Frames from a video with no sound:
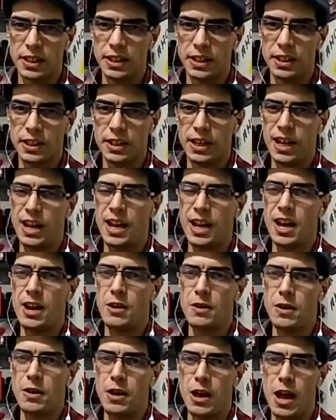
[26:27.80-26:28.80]

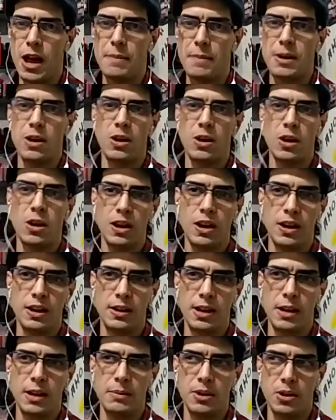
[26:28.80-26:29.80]

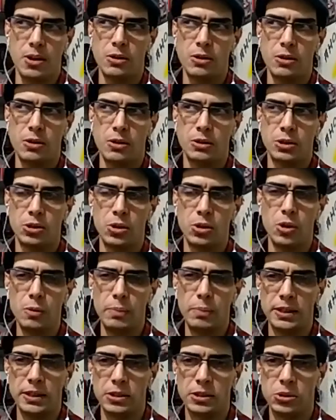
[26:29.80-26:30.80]
I'm always
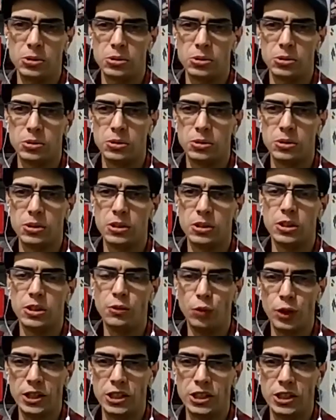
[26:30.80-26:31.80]
open to
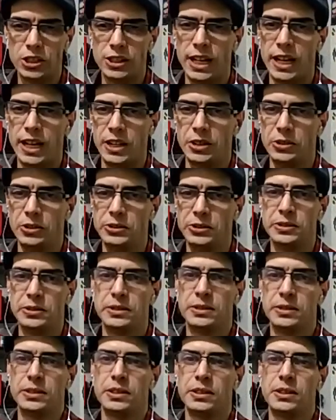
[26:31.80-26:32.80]
different style,
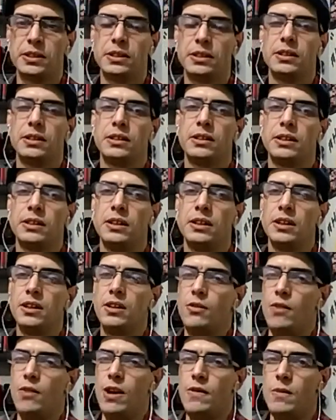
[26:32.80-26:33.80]

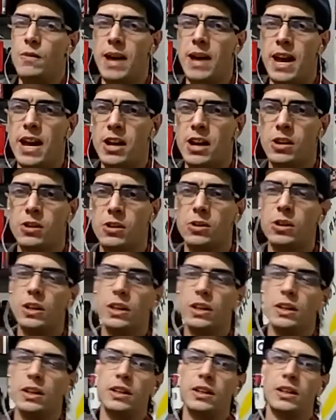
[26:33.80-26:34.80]
heavy metal,
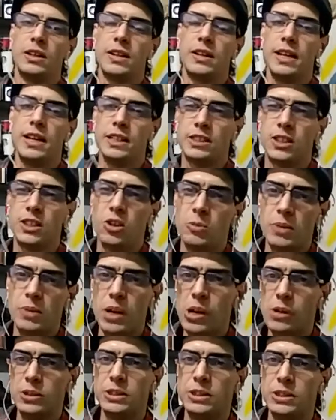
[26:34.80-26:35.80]
classical
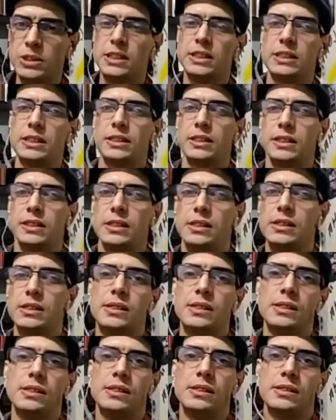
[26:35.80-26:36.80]
music,
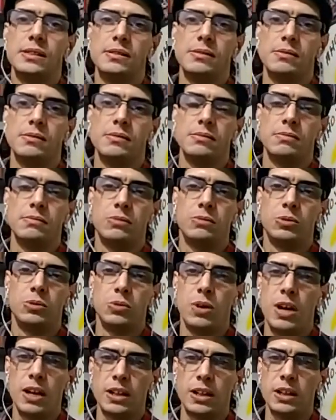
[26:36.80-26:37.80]
and
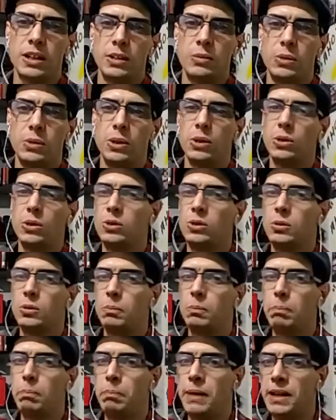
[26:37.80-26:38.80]
rock and roll,
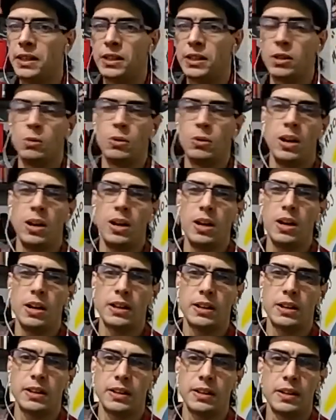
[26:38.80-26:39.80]
punk and
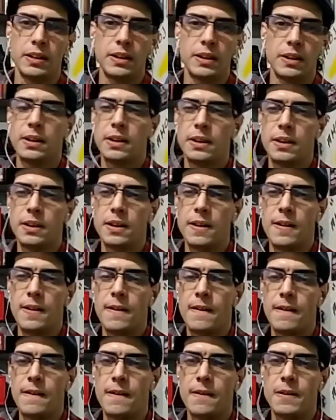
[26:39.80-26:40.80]
rock,
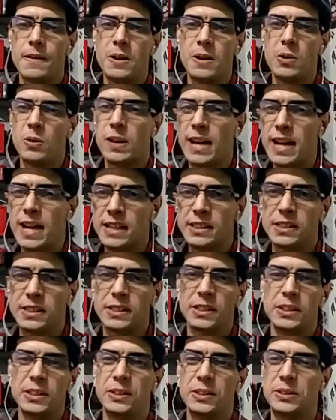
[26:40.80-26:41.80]
new
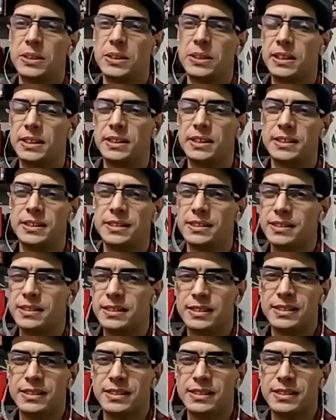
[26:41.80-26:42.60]
classical, and